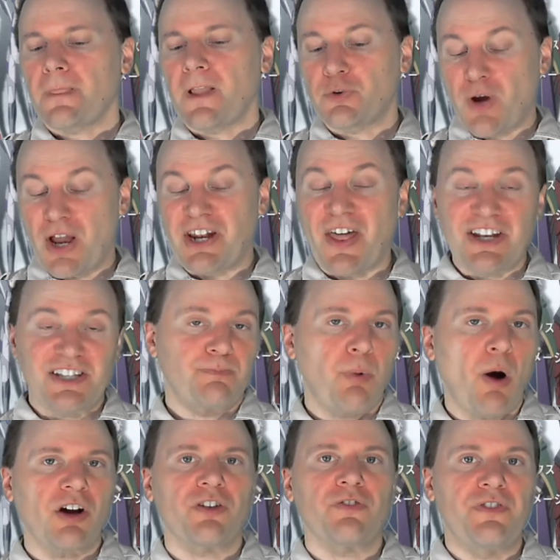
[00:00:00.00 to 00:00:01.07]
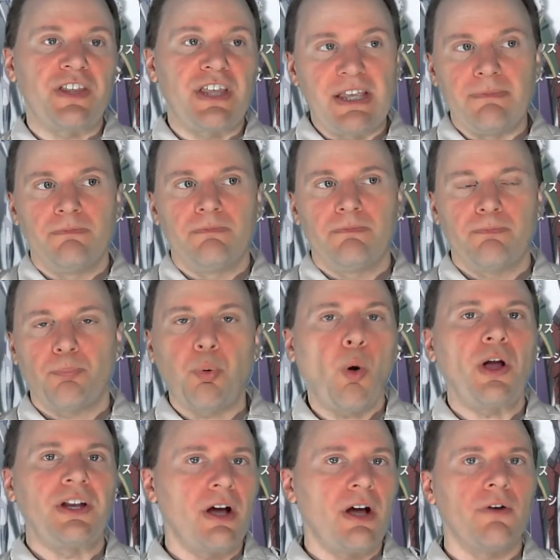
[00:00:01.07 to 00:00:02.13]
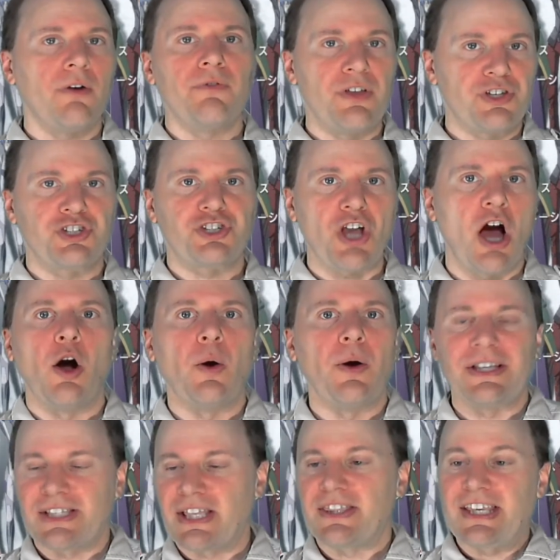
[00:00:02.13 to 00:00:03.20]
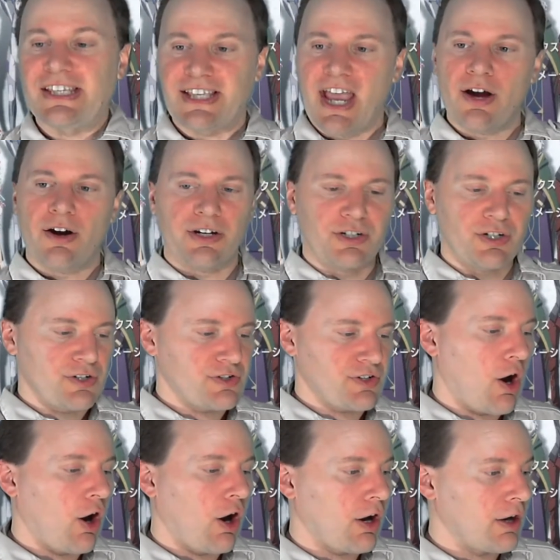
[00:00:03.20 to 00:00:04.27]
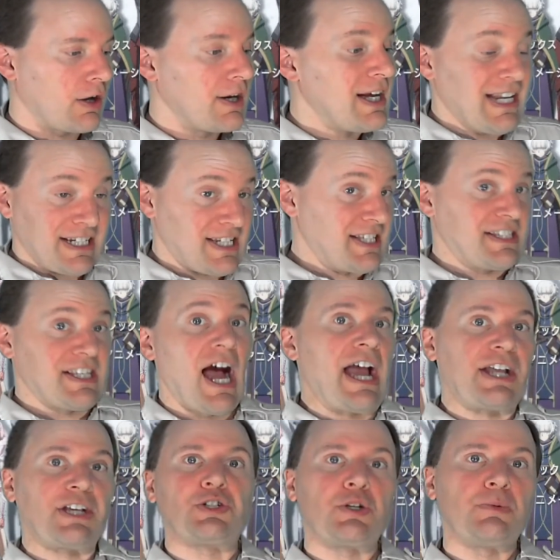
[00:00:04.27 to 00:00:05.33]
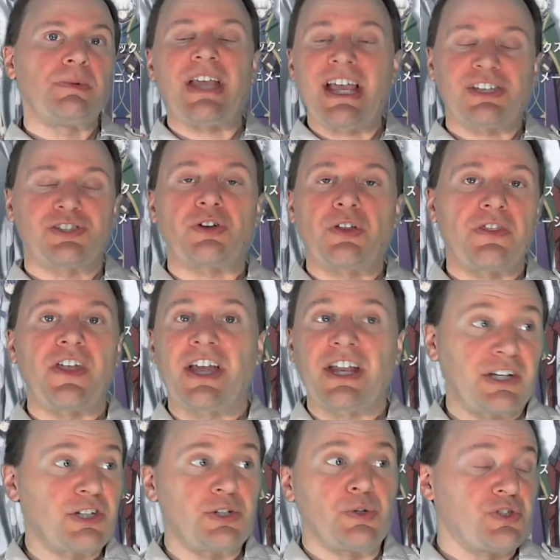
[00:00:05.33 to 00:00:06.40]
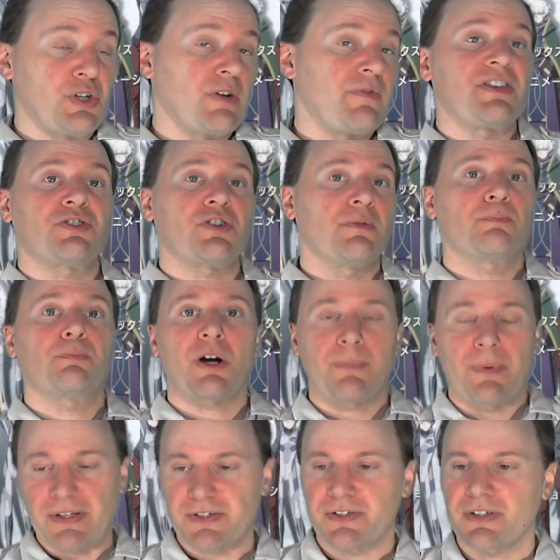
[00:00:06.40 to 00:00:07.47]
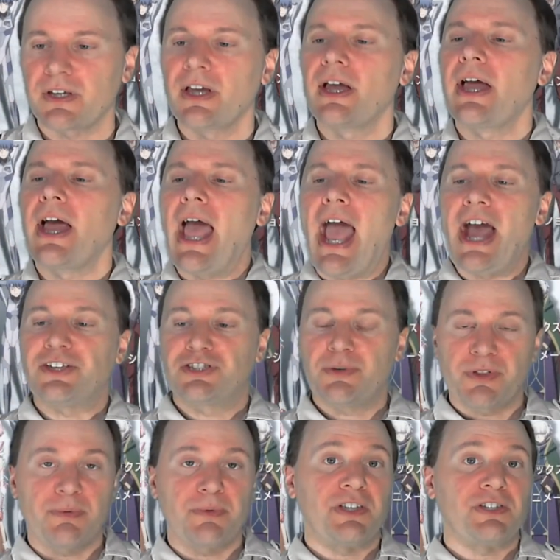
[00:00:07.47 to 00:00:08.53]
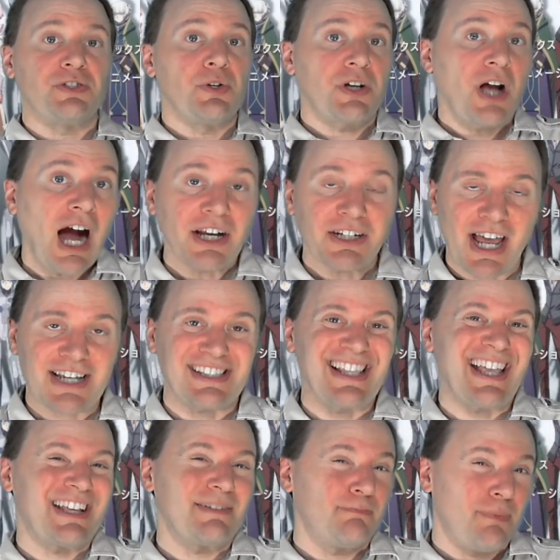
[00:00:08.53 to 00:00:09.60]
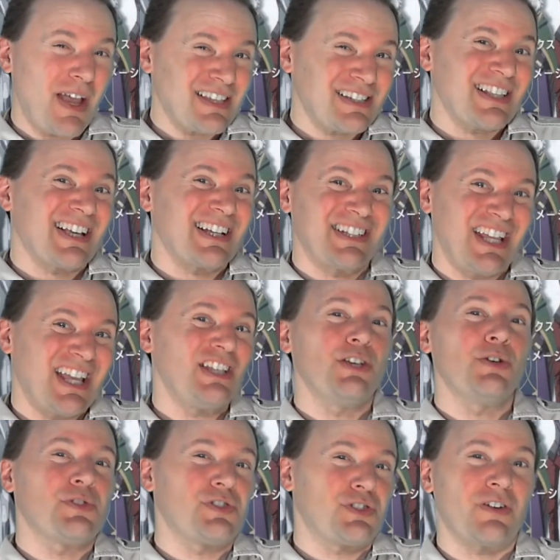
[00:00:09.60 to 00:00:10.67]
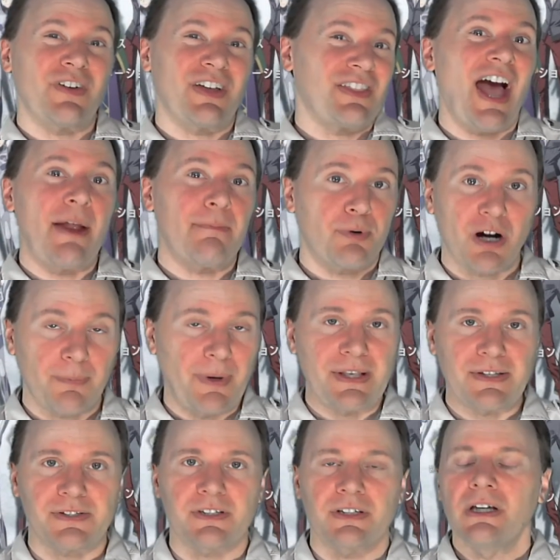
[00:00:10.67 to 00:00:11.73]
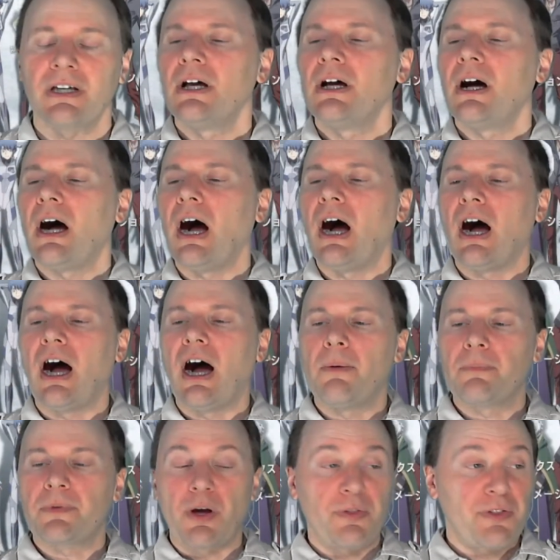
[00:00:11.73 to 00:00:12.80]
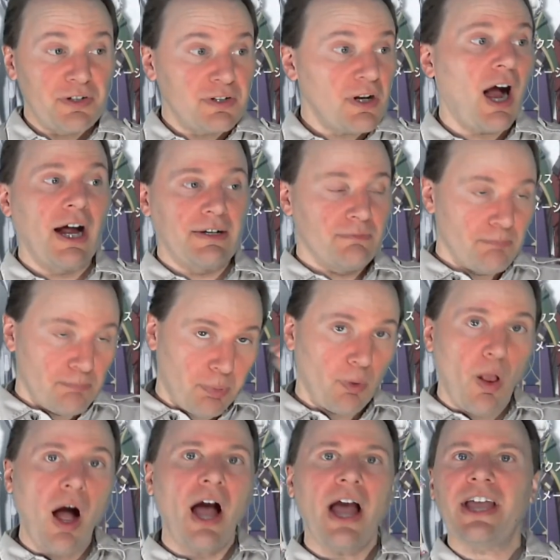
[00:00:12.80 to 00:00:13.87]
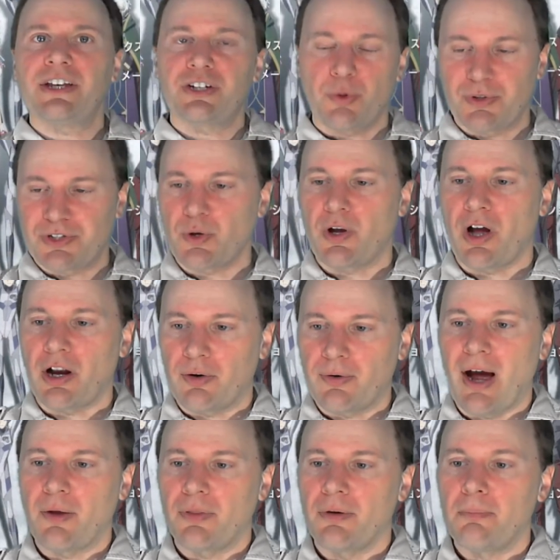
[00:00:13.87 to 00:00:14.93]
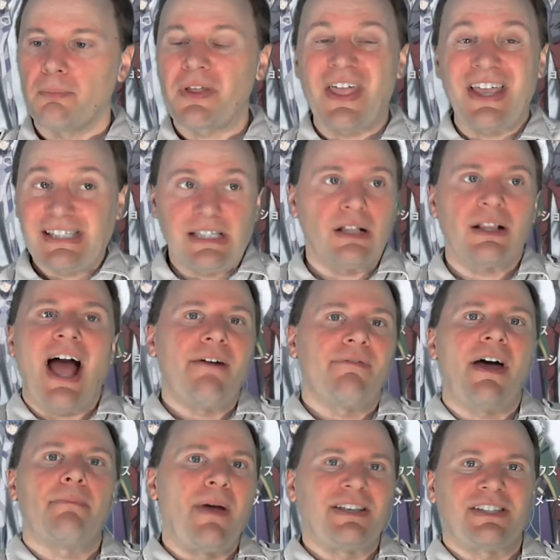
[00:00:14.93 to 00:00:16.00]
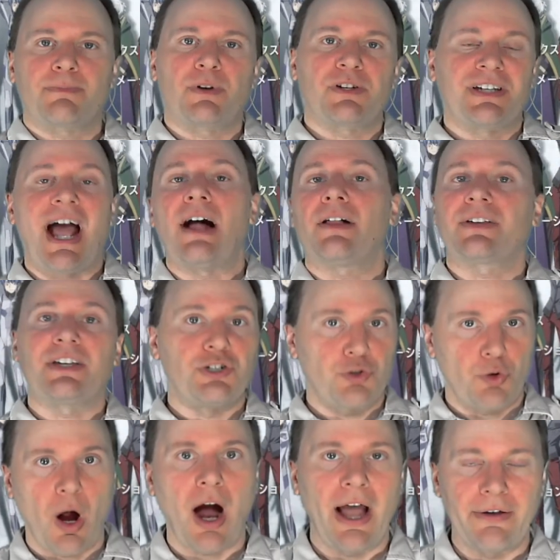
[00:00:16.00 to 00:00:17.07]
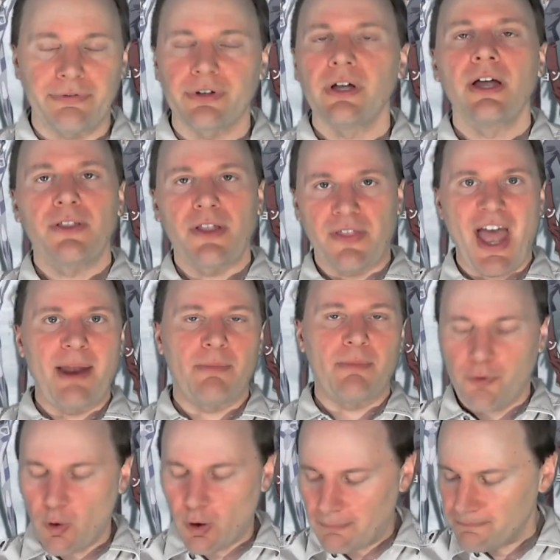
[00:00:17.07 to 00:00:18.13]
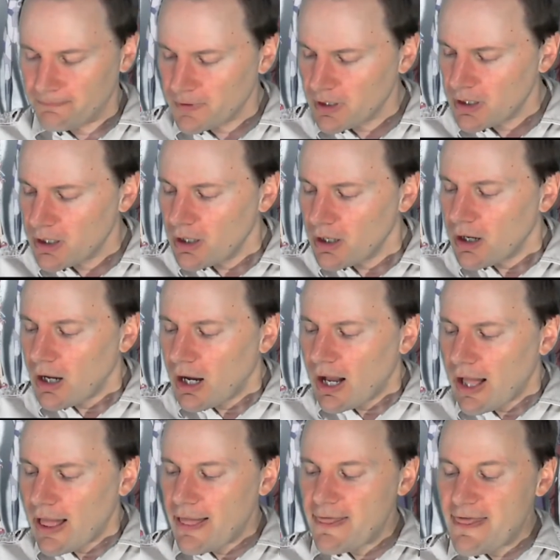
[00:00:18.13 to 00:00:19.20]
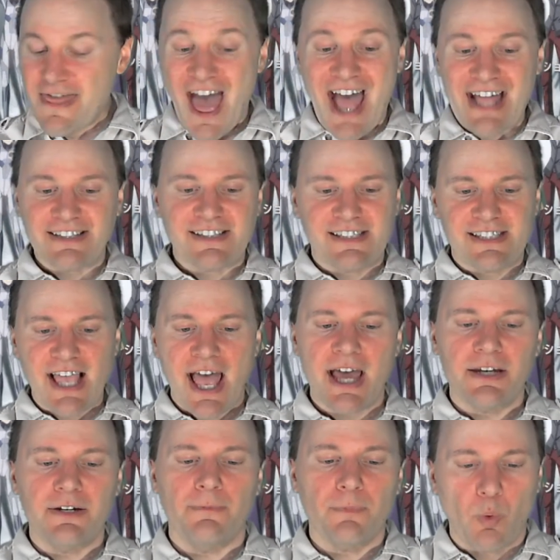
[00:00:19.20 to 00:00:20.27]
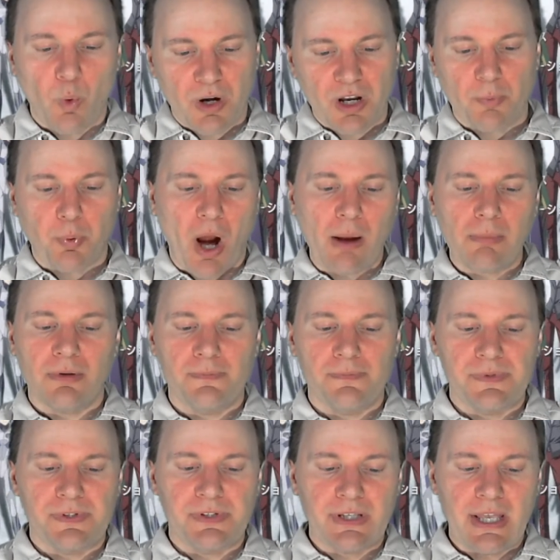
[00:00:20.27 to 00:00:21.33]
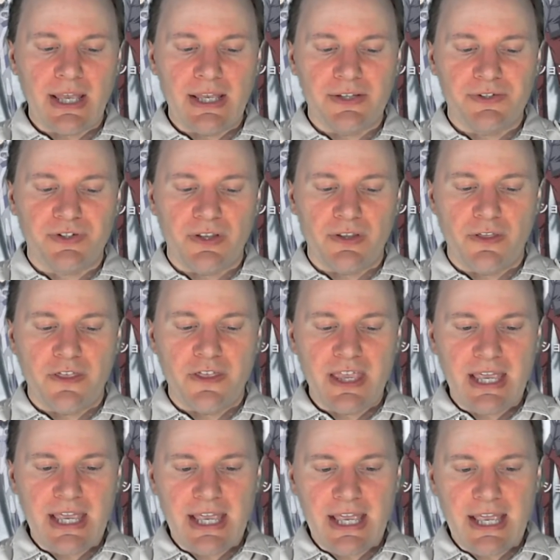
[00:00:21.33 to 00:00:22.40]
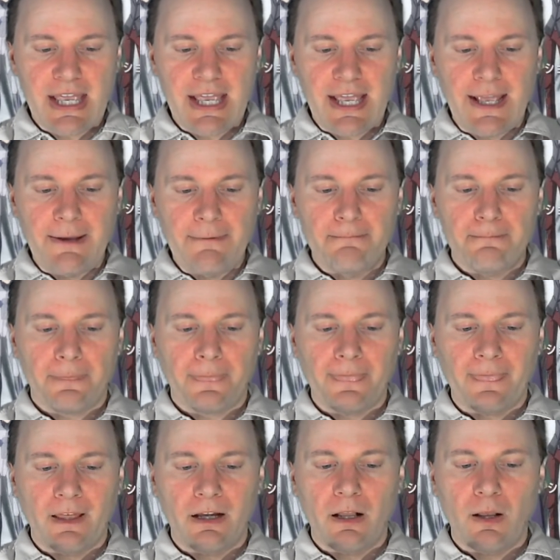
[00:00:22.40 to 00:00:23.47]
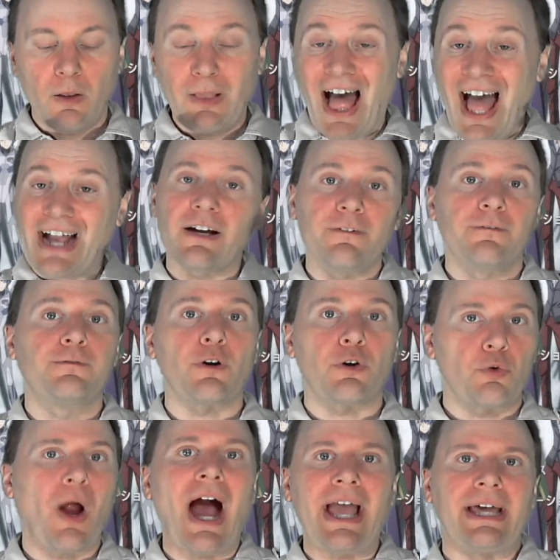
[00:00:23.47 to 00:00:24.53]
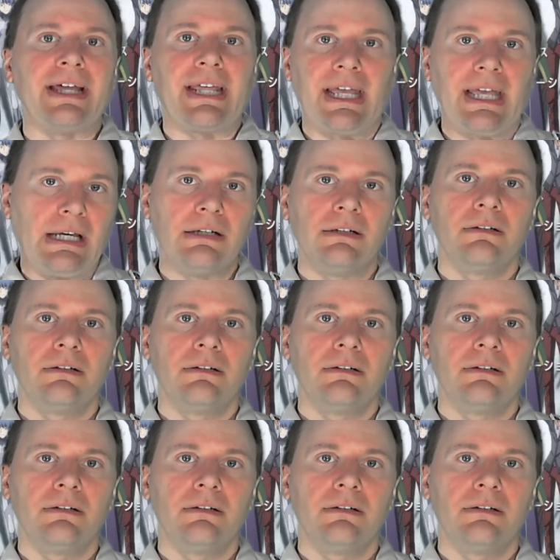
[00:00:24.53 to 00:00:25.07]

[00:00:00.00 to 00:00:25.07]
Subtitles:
Granted, that is part of the point of the show, is that these characters are designed to be a certain thing, to serve a certain purpose. And so you put them in this new context, and they basically continue serving that purpose. You know, they're not blind to what's going on around them, but they still have that basic personality and drive that they had before. That said, one of the problems is the lack of variety